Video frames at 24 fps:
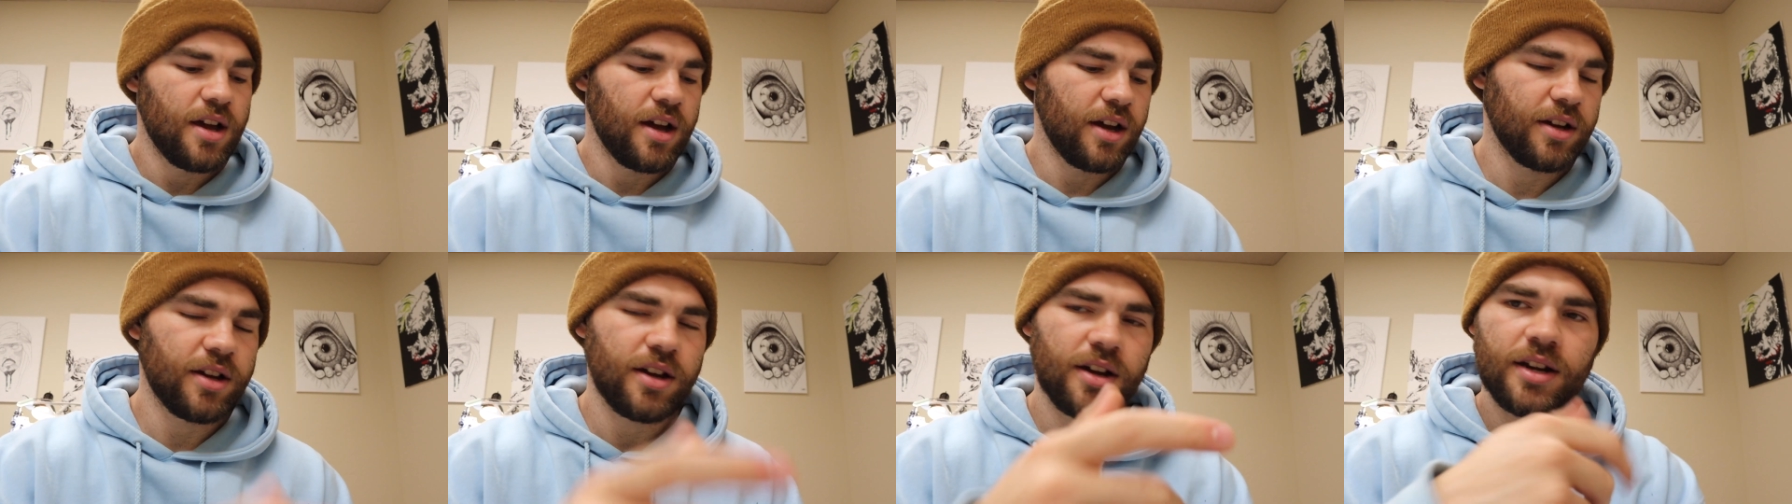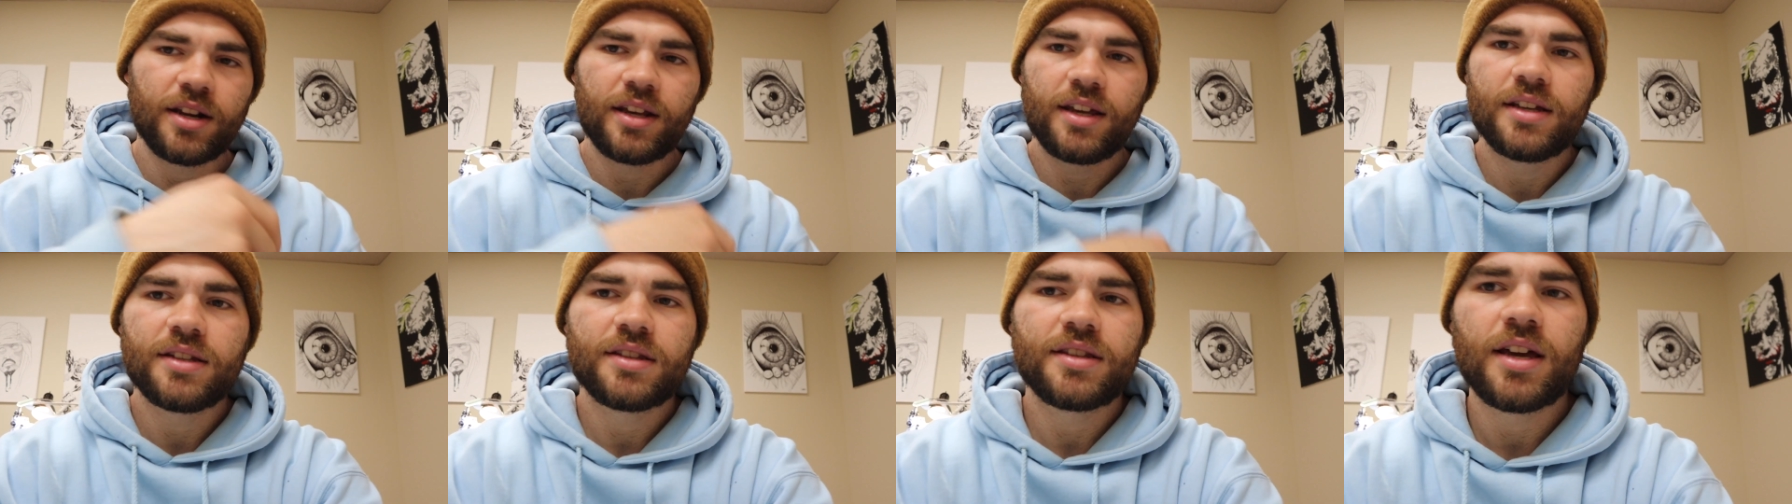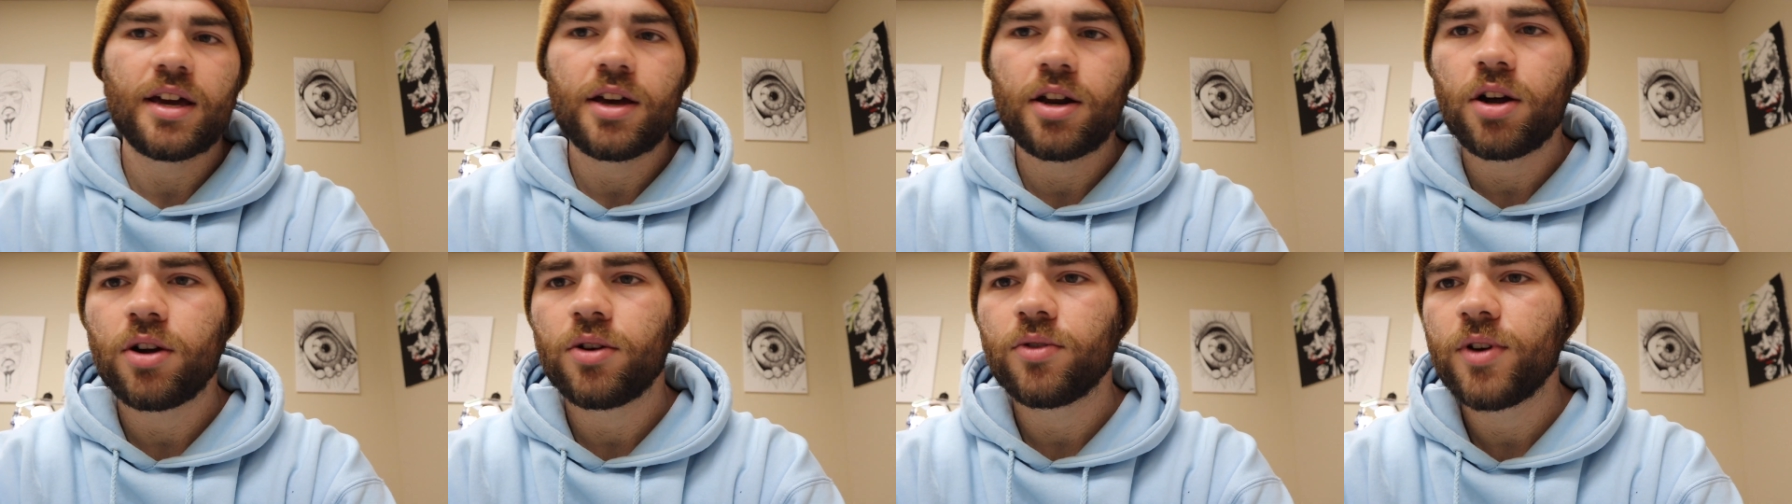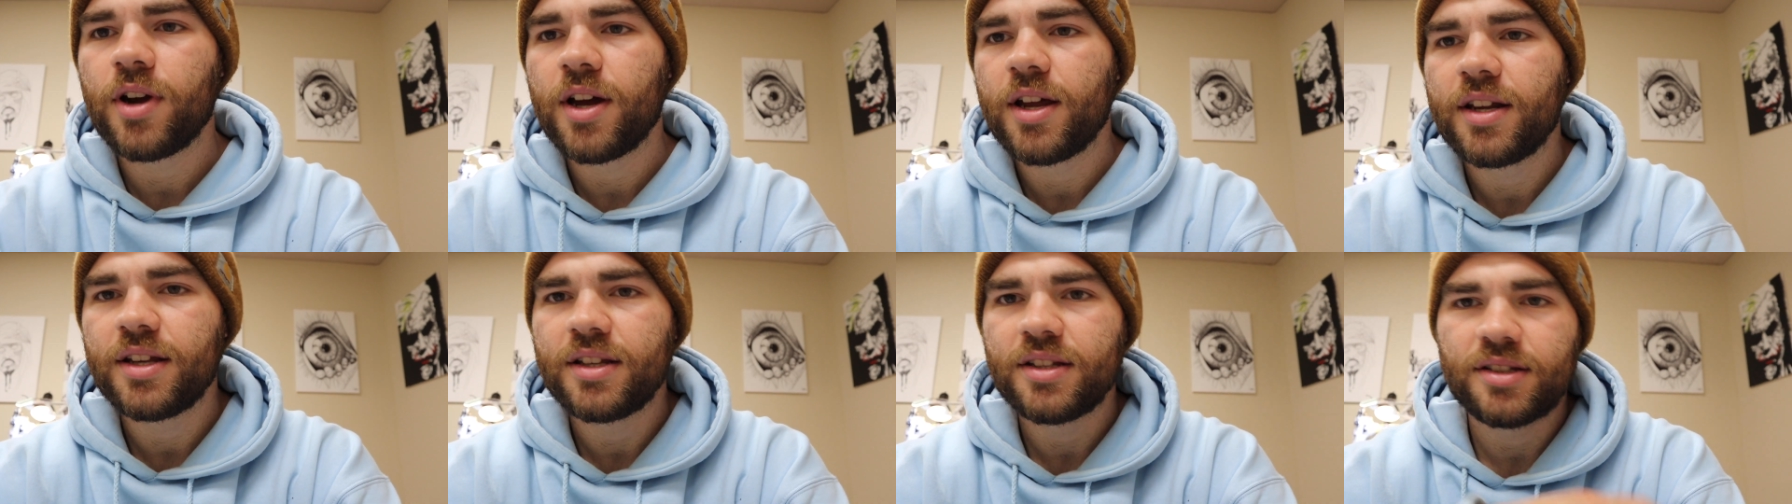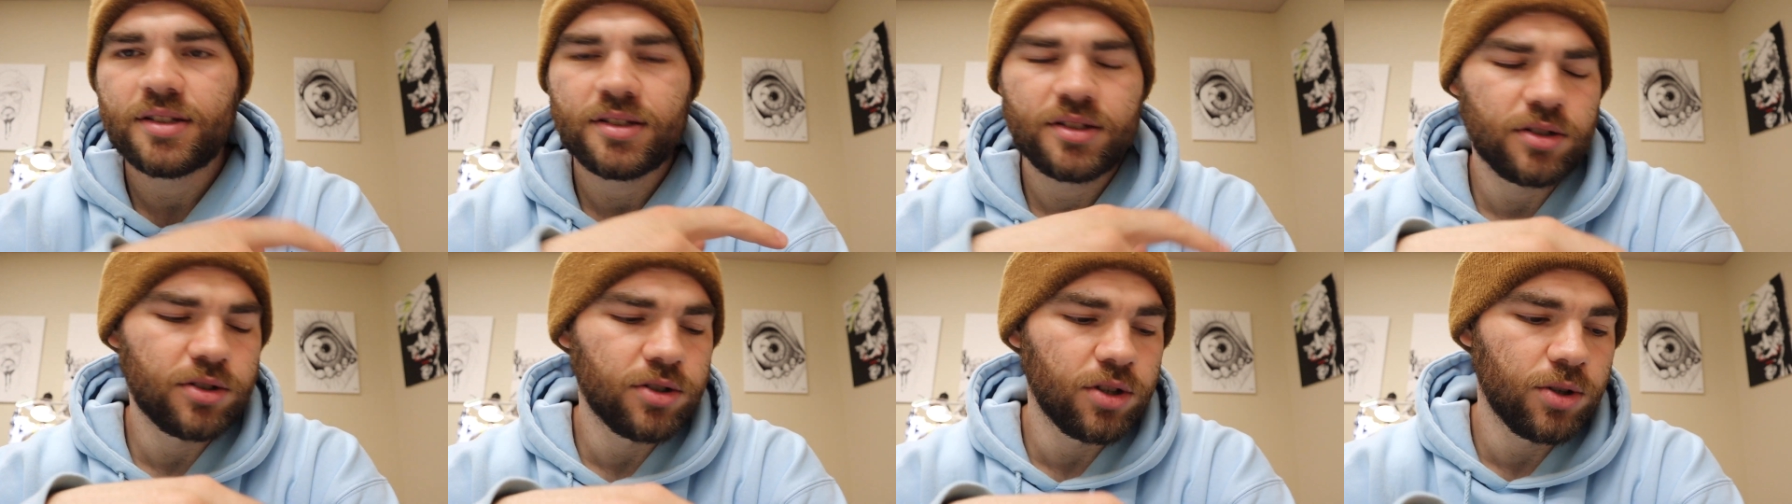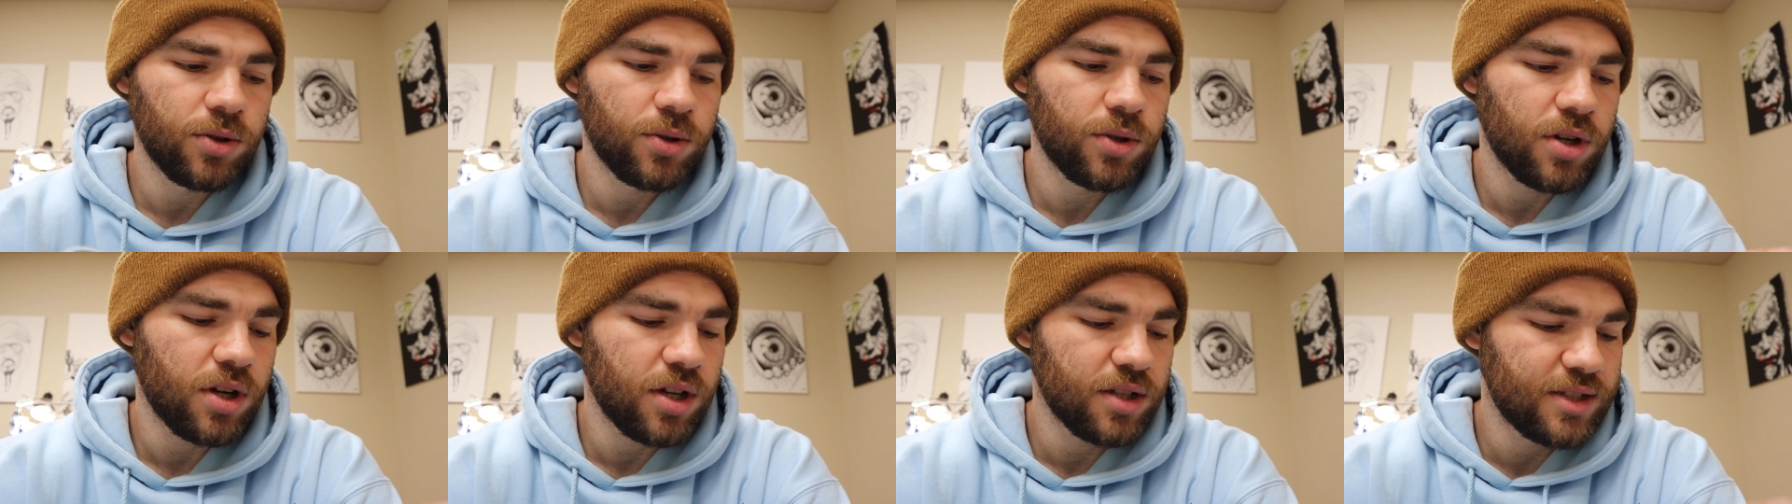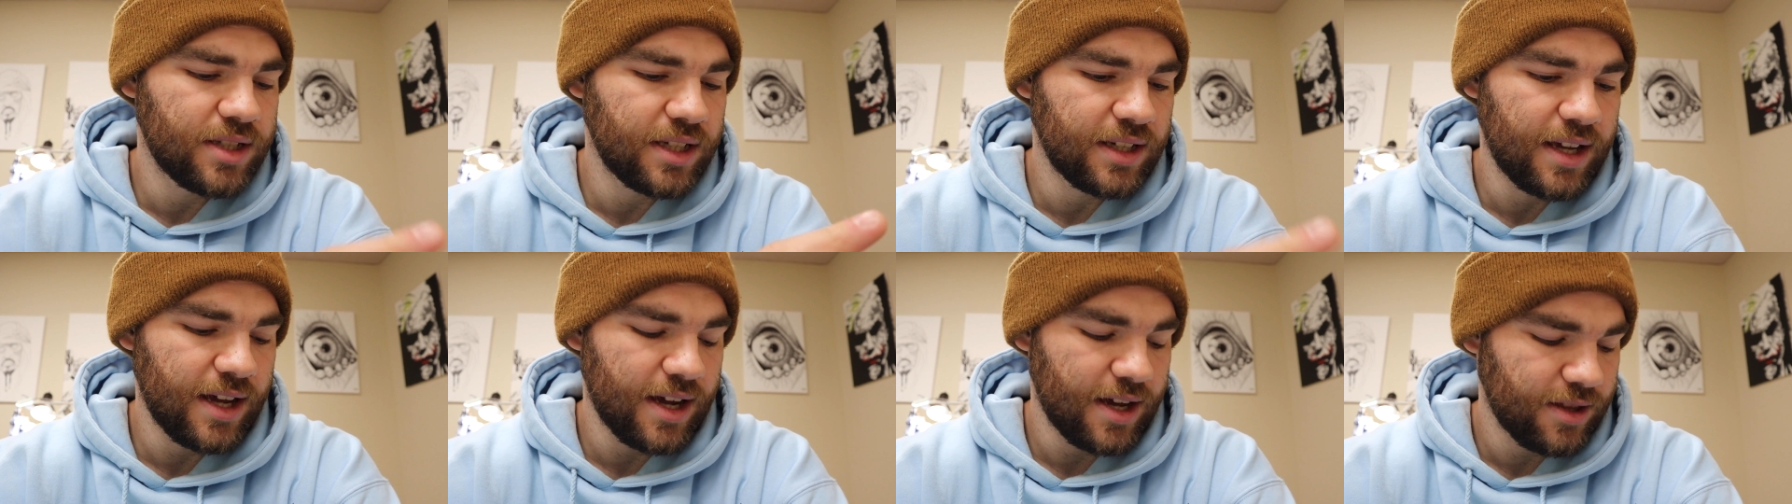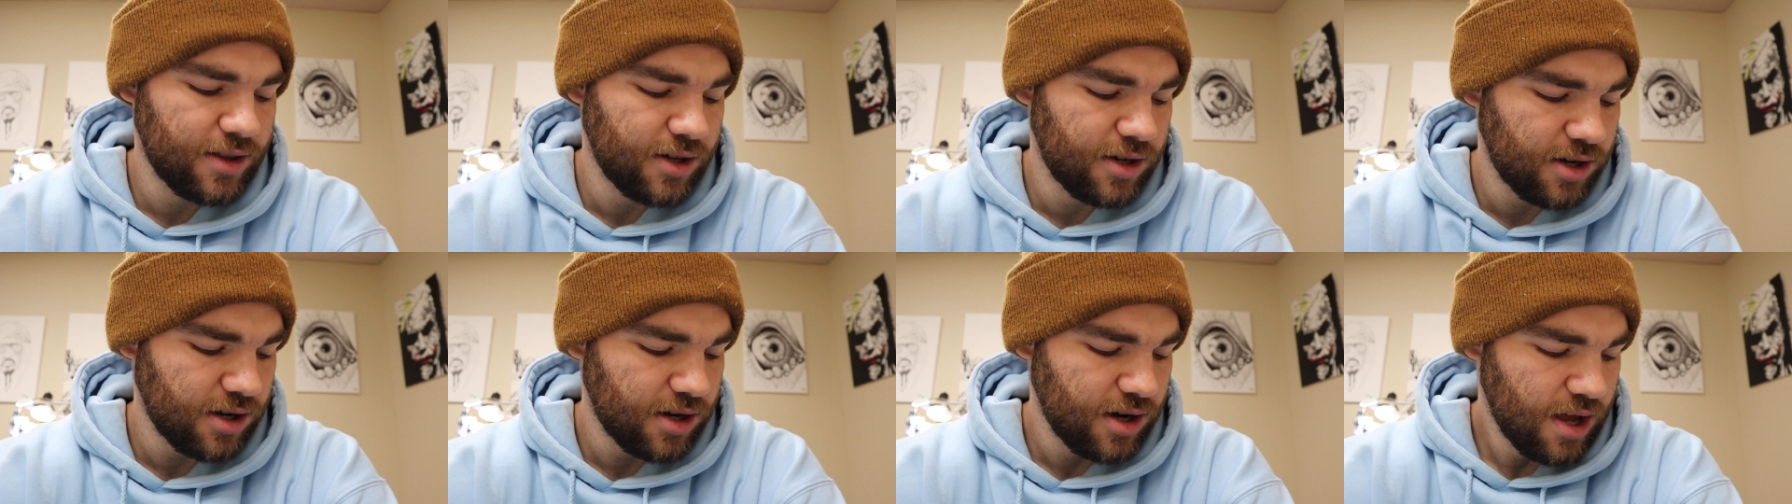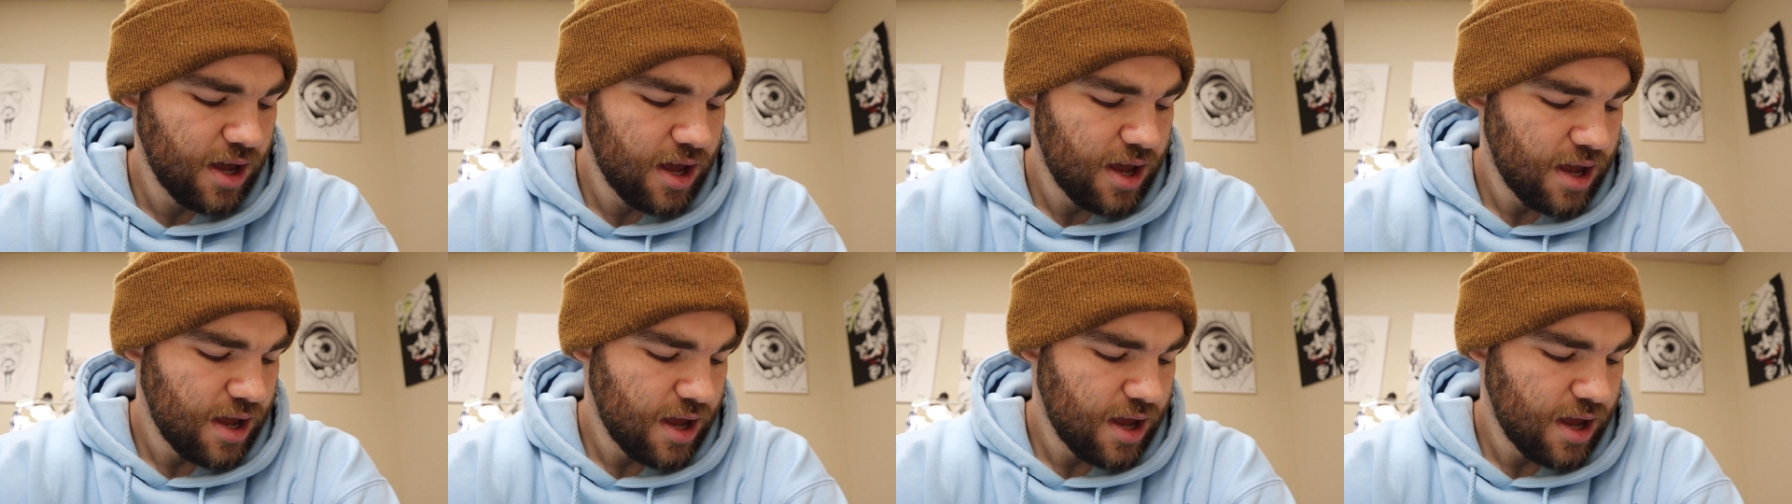I gotta get that all ready, glue it all together,